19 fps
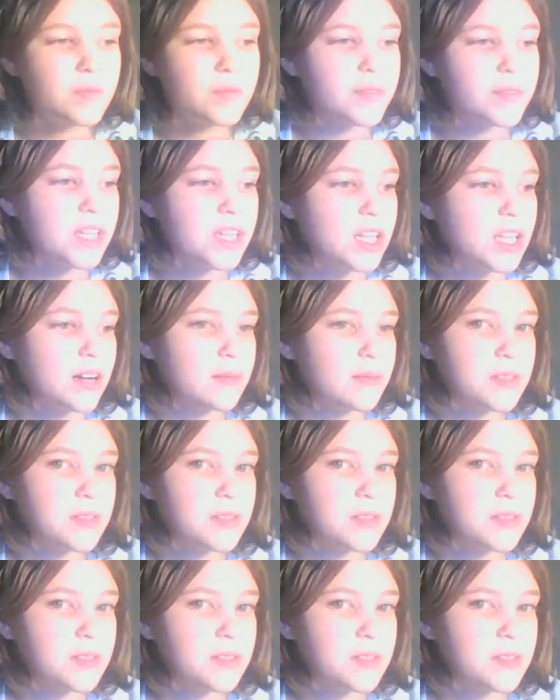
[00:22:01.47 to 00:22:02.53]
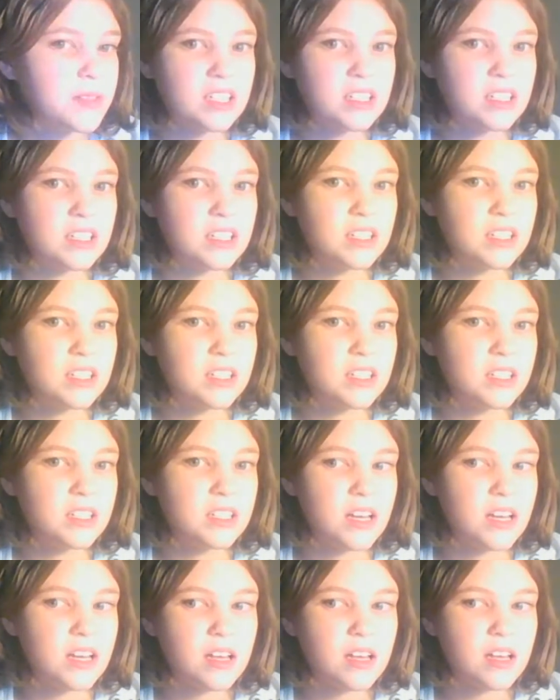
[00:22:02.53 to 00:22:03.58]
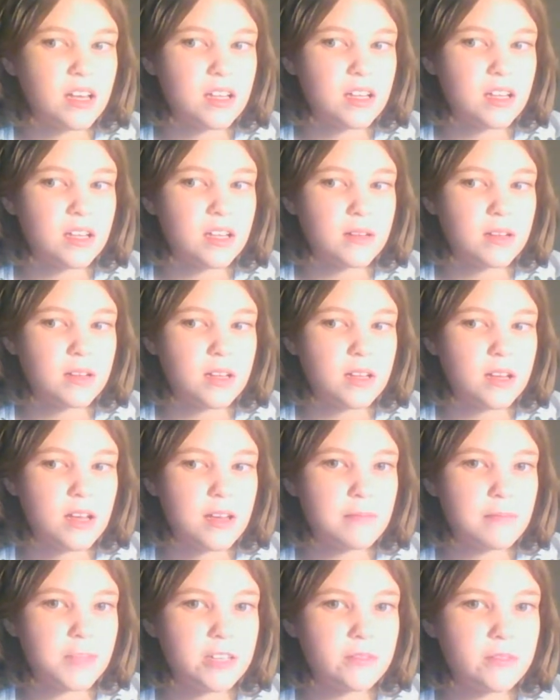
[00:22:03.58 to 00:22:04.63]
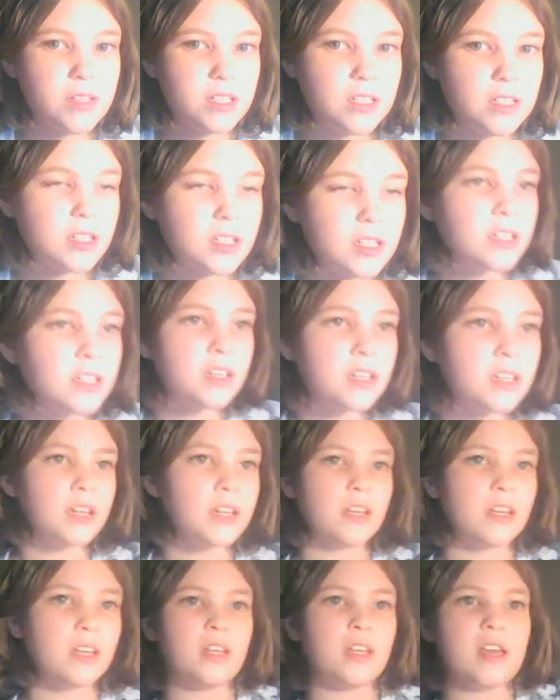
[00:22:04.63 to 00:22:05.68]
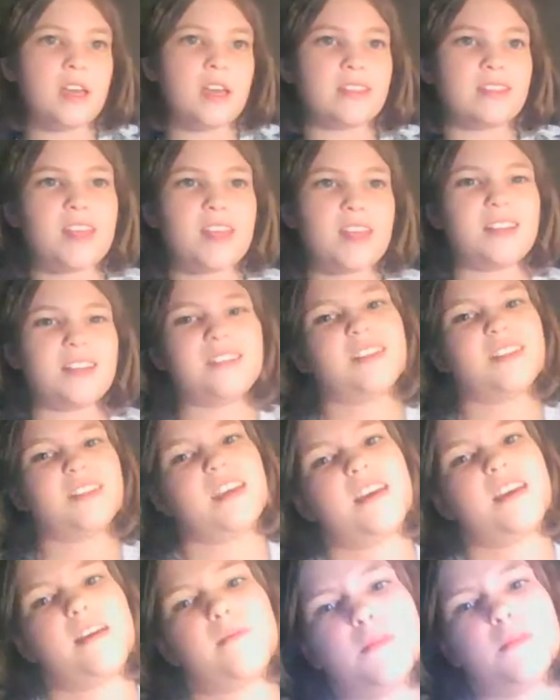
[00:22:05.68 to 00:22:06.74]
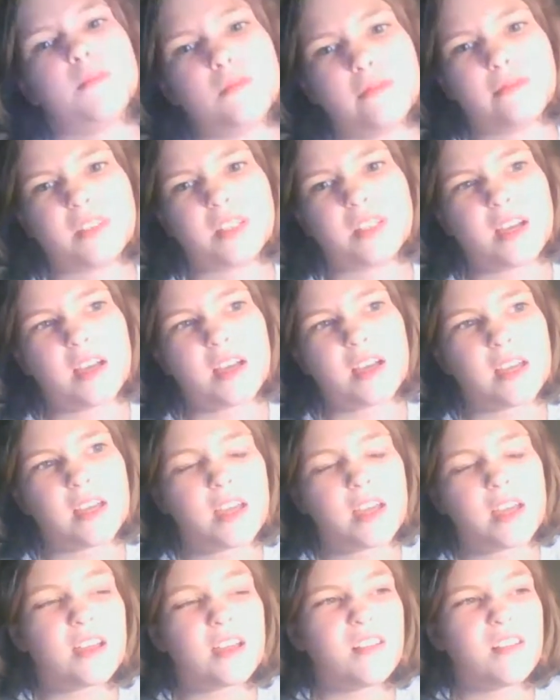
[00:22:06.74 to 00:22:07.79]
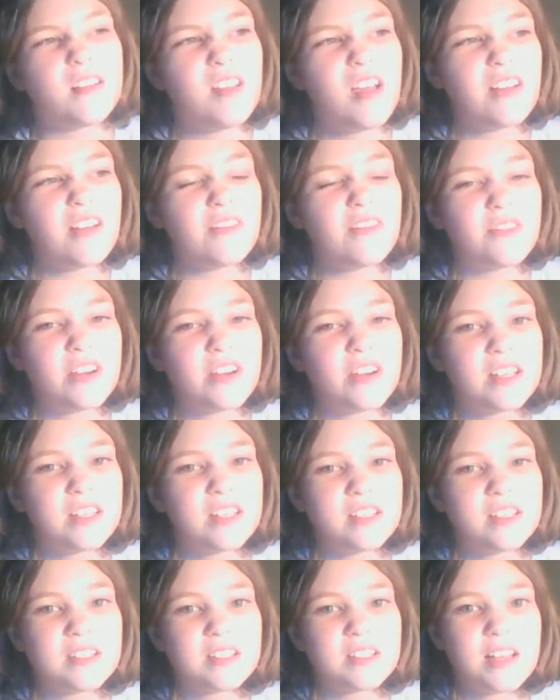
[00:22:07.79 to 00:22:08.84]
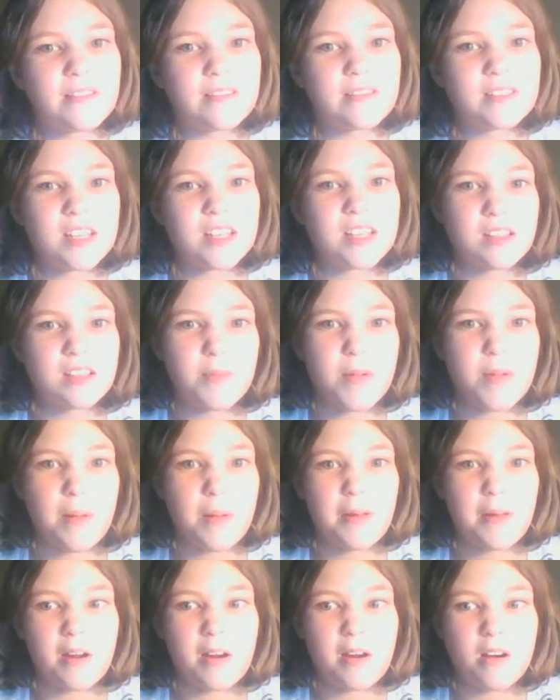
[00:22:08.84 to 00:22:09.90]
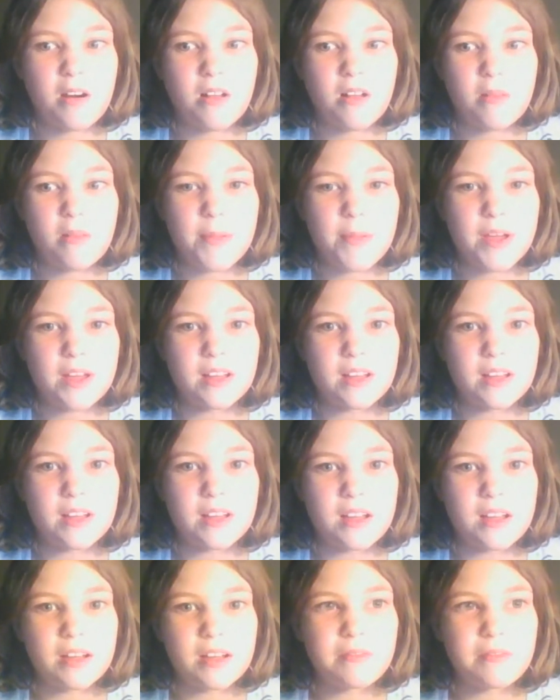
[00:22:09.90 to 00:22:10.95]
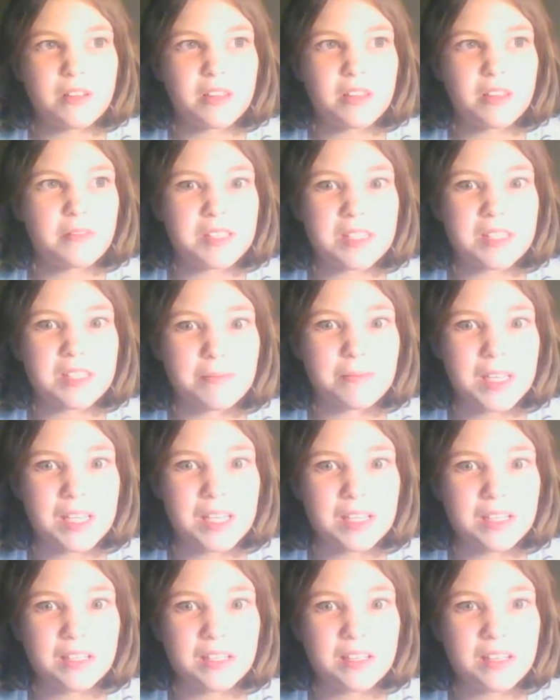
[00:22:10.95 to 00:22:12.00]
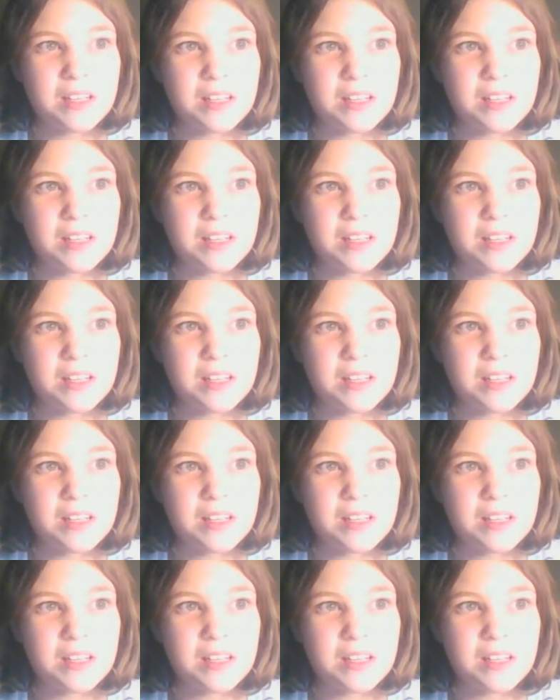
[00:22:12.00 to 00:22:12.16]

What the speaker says: And then I'm just like, yeah, I'm leaving. And that day I moved, I had a lot of friends. I was like the popular girl, but I really wasn't mean.